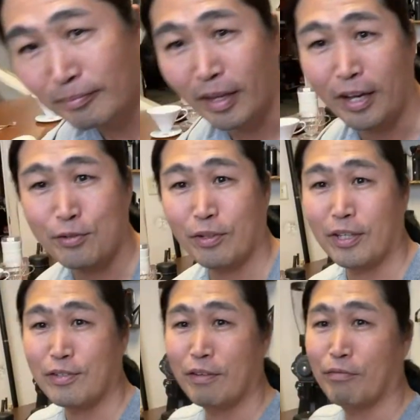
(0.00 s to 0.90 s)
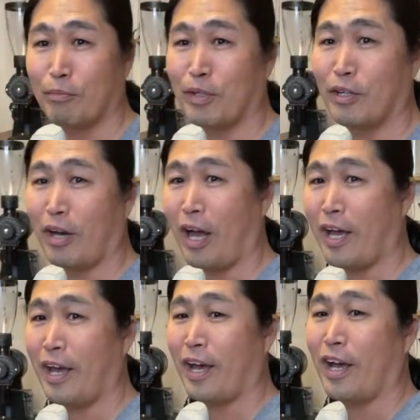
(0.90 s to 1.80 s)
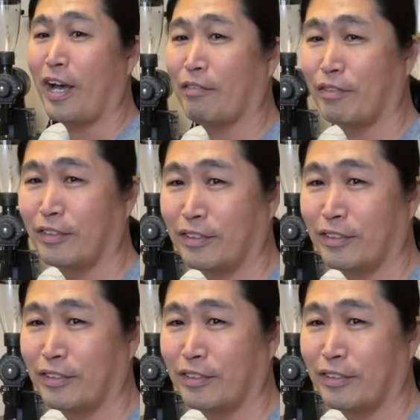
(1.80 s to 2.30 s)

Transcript: as you can see from here, I have